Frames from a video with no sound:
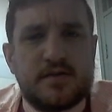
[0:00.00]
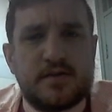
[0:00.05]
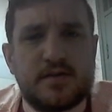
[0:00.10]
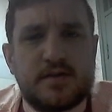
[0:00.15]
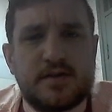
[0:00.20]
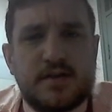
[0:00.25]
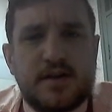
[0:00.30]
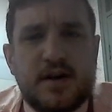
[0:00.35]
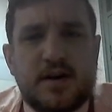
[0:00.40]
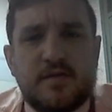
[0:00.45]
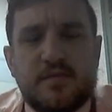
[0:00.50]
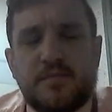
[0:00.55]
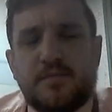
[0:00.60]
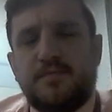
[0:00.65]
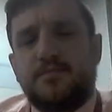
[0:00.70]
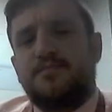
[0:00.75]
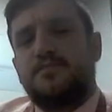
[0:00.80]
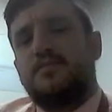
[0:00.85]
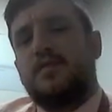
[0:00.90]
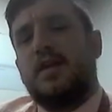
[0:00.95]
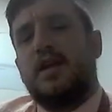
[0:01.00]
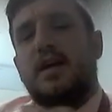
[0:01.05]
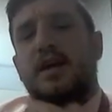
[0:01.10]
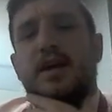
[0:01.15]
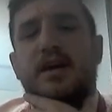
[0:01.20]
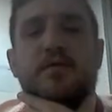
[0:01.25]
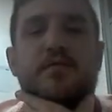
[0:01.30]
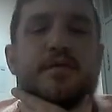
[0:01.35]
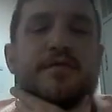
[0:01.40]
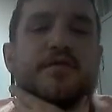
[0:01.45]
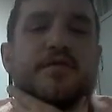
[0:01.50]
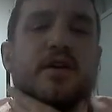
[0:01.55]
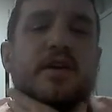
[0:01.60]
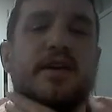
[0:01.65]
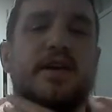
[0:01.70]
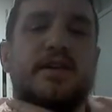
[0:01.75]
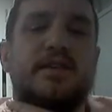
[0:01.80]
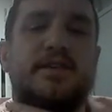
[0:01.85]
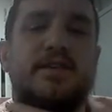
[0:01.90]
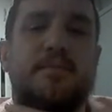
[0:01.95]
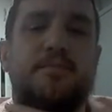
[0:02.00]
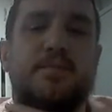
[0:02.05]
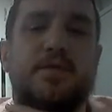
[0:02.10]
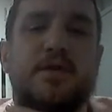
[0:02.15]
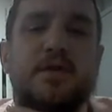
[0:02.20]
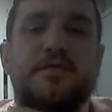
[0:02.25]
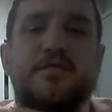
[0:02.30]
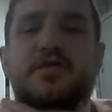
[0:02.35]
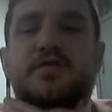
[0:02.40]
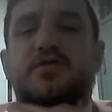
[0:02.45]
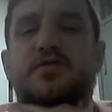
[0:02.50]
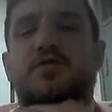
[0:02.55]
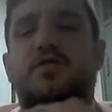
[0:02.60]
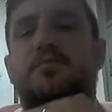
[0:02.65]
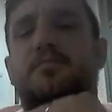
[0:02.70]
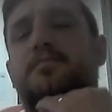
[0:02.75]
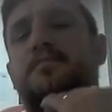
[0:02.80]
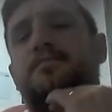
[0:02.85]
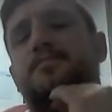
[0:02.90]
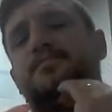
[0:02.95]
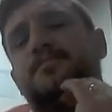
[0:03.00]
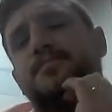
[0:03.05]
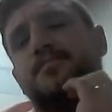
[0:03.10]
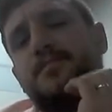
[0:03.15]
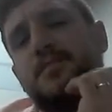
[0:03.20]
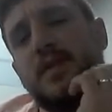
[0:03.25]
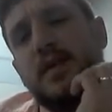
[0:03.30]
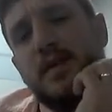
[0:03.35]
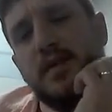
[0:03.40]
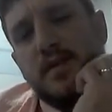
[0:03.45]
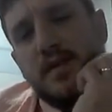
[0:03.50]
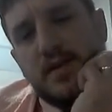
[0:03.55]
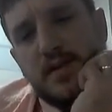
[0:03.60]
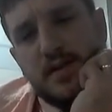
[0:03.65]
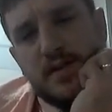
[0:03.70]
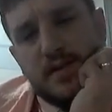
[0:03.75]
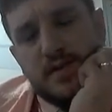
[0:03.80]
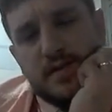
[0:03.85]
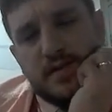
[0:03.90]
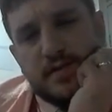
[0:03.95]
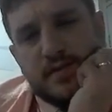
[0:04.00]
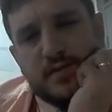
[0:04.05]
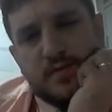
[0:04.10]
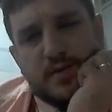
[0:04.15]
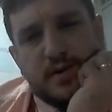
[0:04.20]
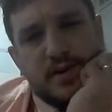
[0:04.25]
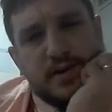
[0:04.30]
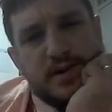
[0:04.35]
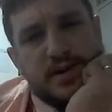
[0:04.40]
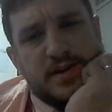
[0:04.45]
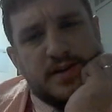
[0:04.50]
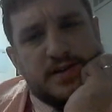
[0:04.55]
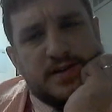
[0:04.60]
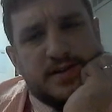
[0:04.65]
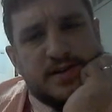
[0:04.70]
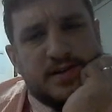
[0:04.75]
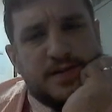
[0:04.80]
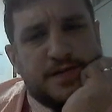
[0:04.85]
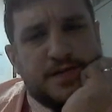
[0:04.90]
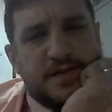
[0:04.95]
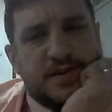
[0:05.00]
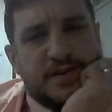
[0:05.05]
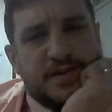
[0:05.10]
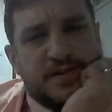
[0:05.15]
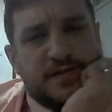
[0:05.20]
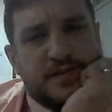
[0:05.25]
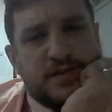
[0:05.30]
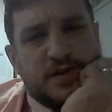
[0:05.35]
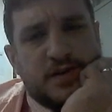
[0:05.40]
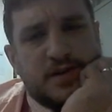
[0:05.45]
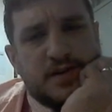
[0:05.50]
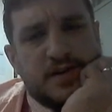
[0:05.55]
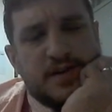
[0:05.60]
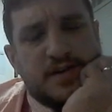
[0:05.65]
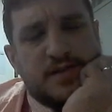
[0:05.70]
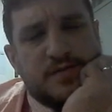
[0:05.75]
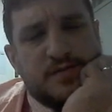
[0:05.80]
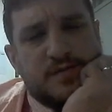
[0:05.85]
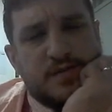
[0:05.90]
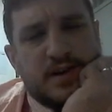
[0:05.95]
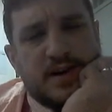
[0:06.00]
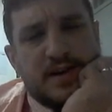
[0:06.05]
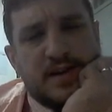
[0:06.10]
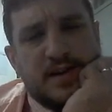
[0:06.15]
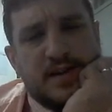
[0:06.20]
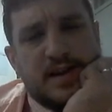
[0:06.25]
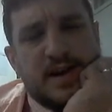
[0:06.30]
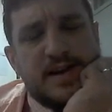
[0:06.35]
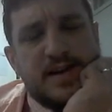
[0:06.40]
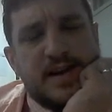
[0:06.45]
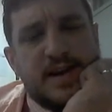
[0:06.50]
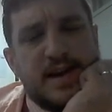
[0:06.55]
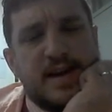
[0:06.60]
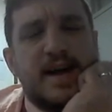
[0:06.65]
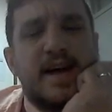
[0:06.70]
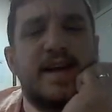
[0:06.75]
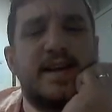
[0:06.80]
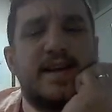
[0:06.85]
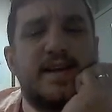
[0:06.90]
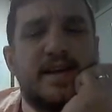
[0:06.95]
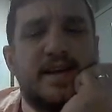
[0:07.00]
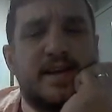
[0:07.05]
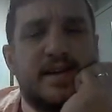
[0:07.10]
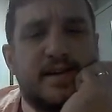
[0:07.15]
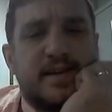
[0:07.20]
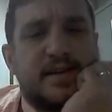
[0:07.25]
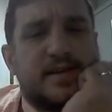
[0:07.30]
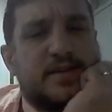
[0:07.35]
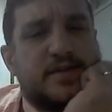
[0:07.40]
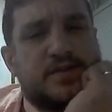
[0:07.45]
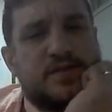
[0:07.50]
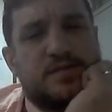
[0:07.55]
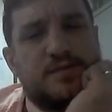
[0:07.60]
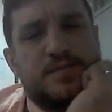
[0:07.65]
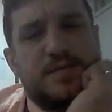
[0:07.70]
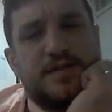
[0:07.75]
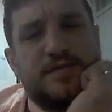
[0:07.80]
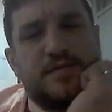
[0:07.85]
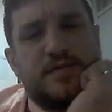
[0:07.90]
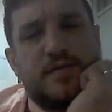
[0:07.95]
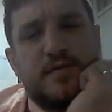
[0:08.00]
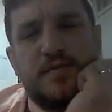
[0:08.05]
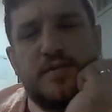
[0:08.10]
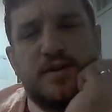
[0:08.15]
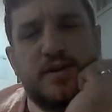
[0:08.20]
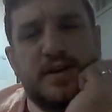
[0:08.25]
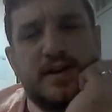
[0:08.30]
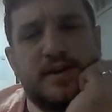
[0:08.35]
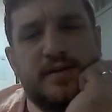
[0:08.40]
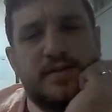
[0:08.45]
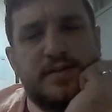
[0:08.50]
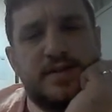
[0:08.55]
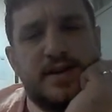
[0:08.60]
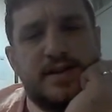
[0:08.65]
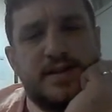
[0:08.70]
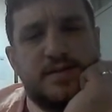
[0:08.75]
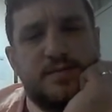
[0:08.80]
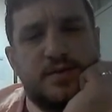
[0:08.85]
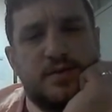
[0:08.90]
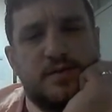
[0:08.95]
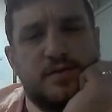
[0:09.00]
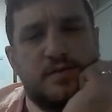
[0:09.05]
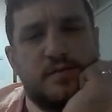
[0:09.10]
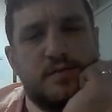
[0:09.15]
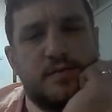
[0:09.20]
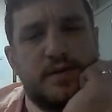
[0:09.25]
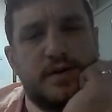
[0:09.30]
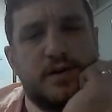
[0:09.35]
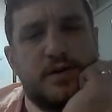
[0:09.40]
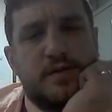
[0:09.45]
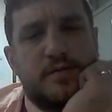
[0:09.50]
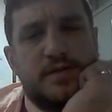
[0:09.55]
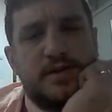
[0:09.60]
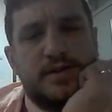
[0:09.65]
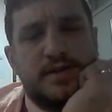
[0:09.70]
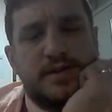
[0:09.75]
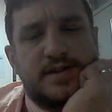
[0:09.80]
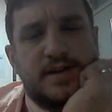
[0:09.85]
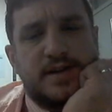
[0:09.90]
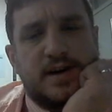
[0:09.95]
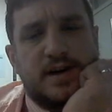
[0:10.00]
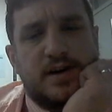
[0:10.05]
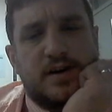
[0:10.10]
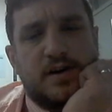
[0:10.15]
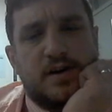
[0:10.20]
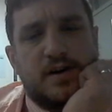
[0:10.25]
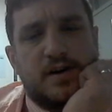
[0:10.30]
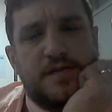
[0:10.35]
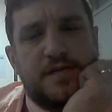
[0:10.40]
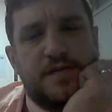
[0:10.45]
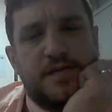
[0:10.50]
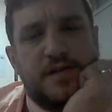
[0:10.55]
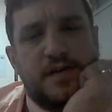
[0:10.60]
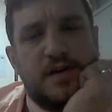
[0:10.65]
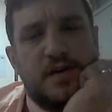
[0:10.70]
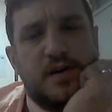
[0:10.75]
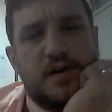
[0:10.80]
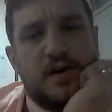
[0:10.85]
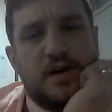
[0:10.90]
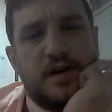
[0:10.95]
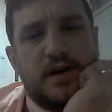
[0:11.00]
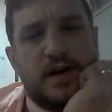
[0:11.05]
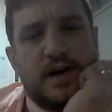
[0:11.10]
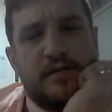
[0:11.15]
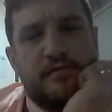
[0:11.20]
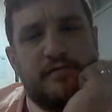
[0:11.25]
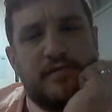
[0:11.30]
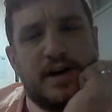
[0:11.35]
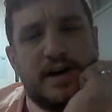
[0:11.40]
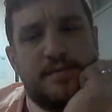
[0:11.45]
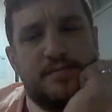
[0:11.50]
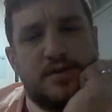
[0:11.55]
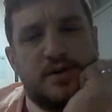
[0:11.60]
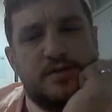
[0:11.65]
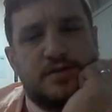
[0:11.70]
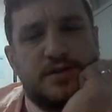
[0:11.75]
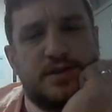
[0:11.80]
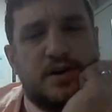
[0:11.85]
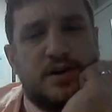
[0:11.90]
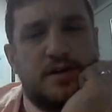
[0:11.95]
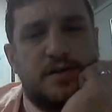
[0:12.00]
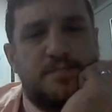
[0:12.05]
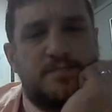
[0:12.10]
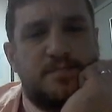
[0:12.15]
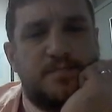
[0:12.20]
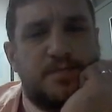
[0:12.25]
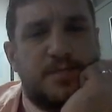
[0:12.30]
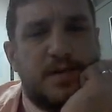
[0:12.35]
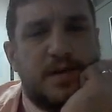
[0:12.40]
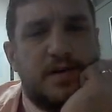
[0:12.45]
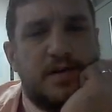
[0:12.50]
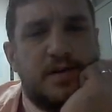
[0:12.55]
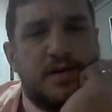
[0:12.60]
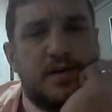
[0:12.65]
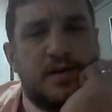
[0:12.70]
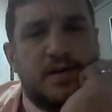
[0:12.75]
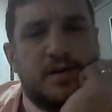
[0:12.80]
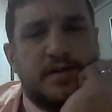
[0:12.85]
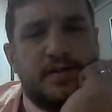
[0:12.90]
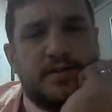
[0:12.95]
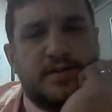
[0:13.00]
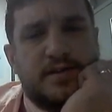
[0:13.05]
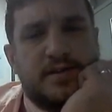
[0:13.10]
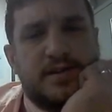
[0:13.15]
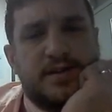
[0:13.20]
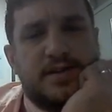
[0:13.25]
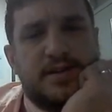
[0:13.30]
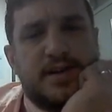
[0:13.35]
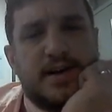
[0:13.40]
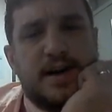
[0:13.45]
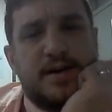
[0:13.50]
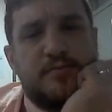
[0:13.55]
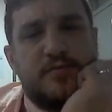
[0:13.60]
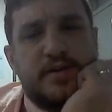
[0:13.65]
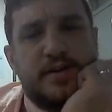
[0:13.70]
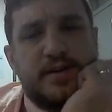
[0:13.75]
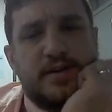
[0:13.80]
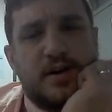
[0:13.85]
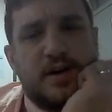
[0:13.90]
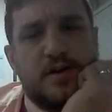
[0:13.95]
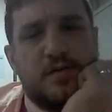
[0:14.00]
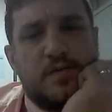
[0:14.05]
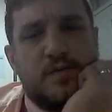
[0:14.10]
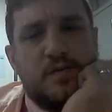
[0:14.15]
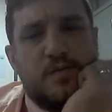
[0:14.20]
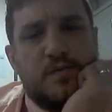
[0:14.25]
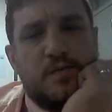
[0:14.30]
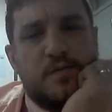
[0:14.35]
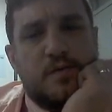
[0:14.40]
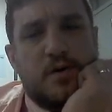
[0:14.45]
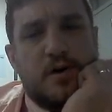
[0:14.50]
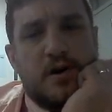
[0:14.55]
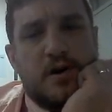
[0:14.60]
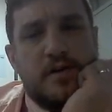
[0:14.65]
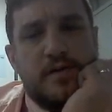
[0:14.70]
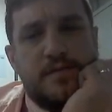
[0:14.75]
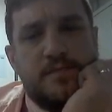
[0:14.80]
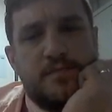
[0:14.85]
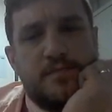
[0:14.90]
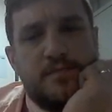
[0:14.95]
so here we've got an example of a sum. So what you need to do first of all is, like any sum, if we were working out in decimal, we always start off on our rightmost column. So this time we go 1,